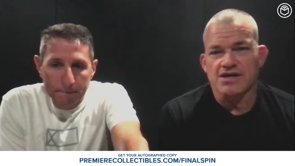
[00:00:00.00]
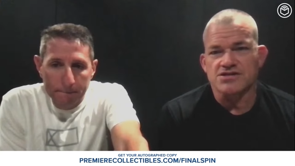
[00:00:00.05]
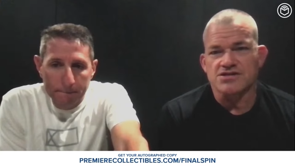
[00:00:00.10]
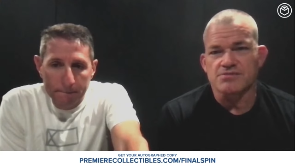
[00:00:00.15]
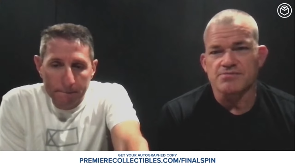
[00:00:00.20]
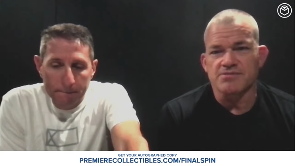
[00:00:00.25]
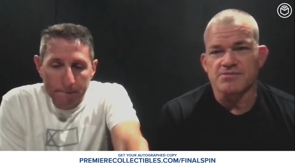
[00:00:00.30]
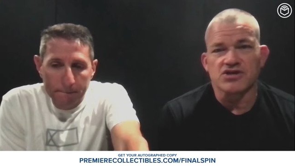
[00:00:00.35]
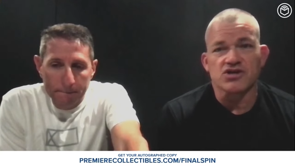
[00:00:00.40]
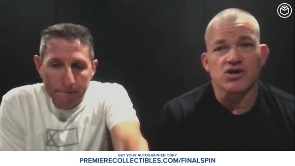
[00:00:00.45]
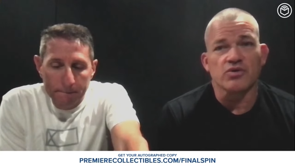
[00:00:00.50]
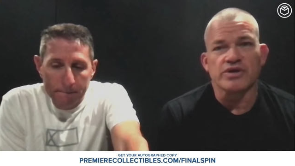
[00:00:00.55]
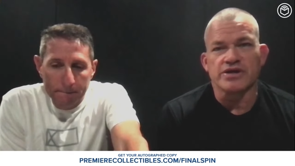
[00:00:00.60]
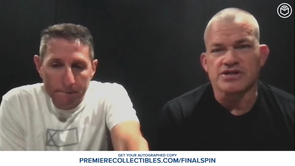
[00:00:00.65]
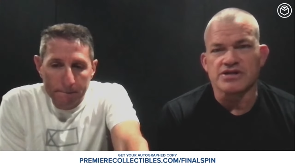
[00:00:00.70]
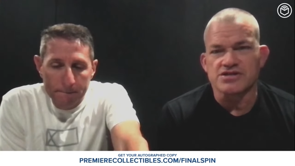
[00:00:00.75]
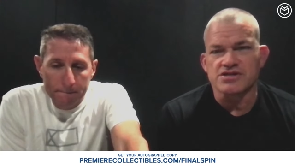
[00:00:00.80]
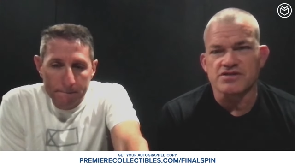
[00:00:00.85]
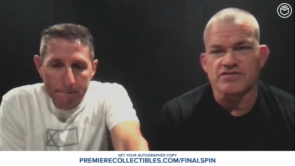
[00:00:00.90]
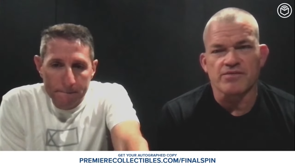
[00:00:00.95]
Speaker 1: to be
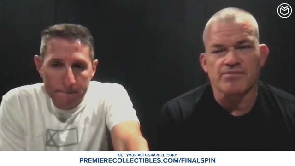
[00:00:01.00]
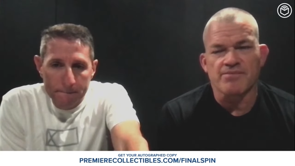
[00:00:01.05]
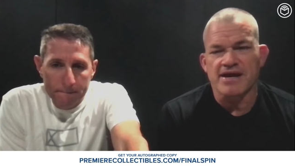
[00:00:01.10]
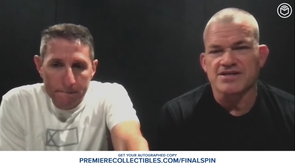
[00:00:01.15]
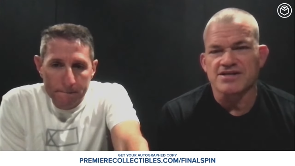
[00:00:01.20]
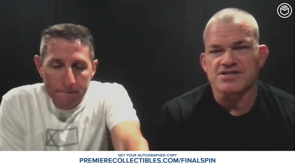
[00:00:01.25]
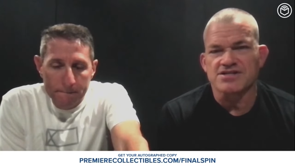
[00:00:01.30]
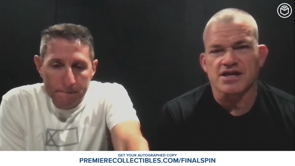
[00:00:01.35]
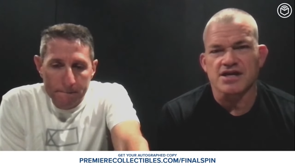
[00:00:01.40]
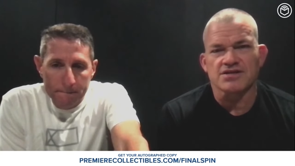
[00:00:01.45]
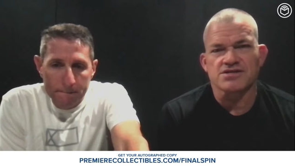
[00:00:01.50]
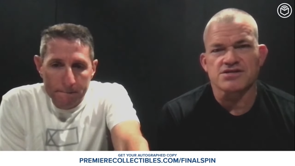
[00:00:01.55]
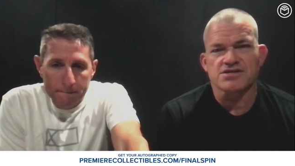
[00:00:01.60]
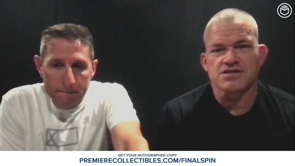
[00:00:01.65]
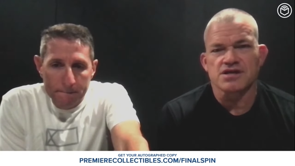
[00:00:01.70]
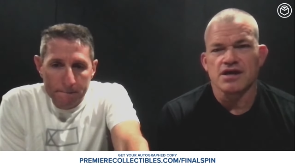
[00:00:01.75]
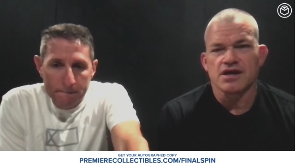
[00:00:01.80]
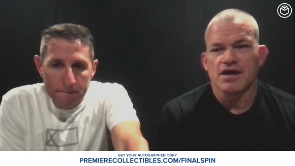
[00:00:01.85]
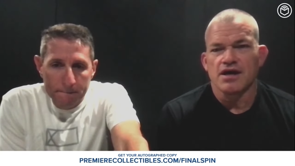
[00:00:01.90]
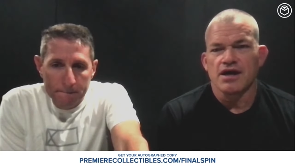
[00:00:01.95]
cohesive and make sense
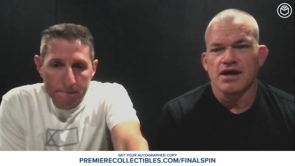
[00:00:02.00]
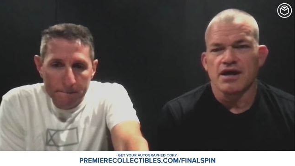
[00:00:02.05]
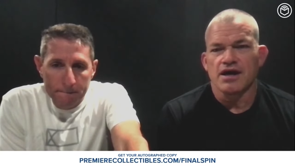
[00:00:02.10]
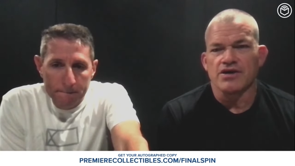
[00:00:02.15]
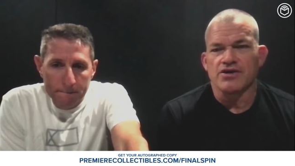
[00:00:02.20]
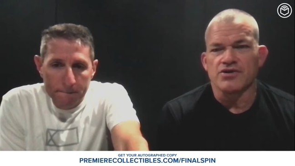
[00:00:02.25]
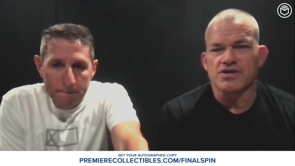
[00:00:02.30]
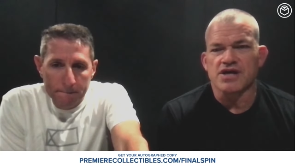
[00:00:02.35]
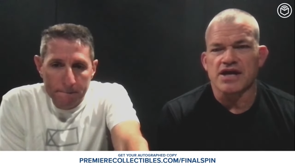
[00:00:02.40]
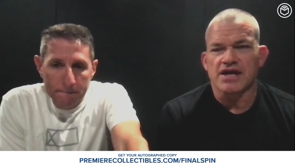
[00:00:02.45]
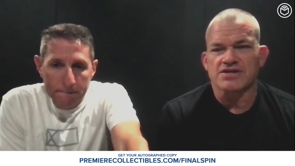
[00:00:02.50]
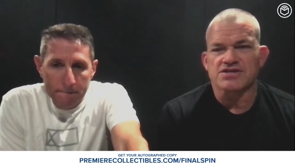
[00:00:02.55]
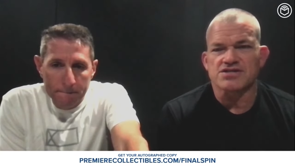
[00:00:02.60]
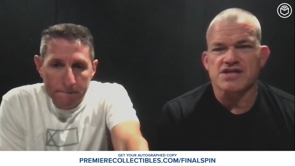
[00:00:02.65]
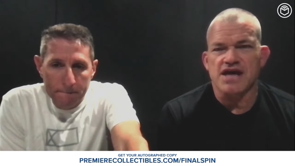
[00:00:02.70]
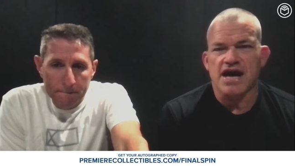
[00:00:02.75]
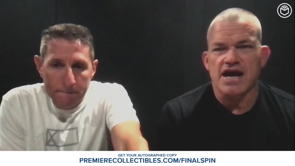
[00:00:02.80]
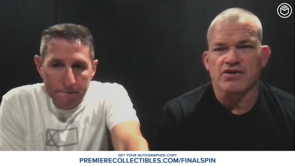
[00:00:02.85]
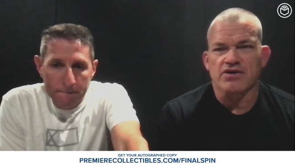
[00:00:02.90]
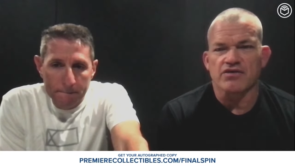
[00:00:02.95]
and you can't
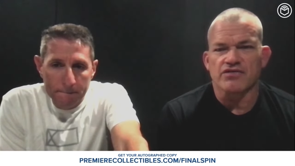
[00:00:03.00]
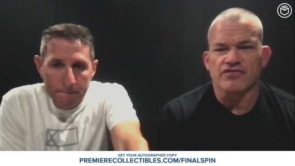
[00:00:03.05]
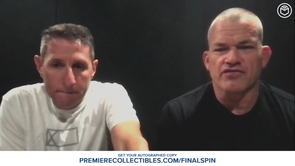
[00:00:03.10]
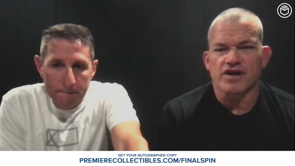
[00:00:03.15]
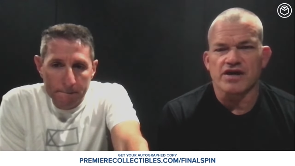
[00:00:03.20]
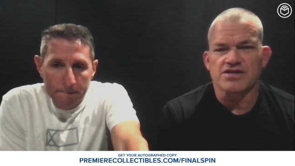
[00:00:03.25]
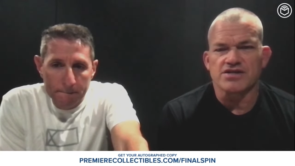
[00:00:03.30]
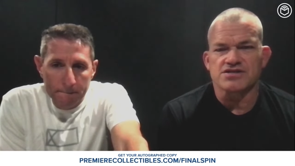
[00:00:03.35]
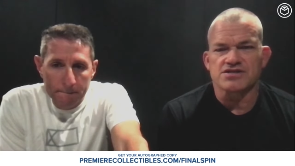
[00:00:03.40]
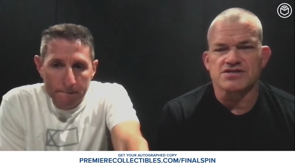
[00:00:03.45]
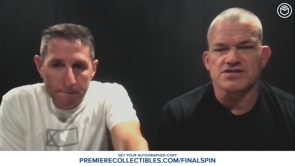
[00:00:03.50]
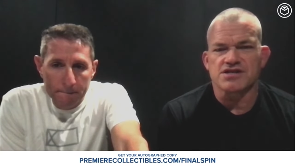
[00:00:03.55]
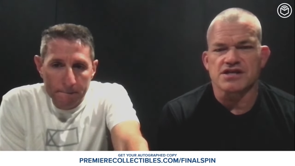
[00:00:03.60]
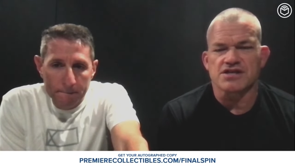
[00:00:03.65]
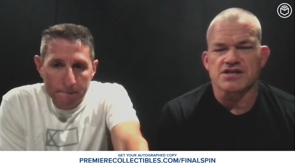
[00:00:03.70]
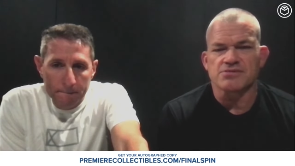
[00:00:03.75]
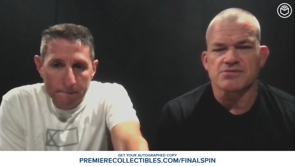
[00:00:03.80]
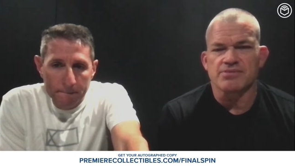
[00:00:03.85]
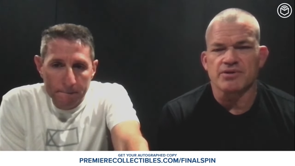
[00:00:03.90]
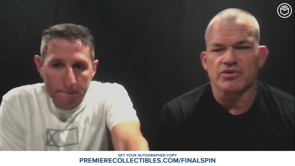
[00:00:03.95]
sacrifice the
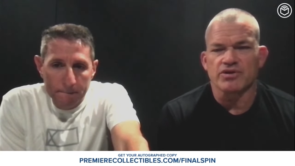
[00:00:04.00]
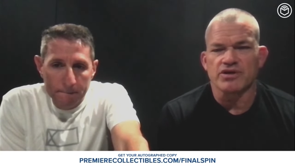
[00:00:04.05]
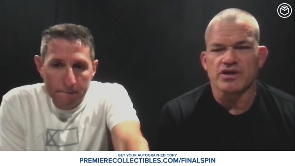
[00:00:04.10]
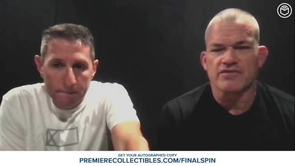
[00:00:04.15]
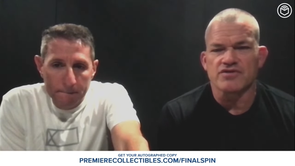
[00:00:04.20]
sensibility of a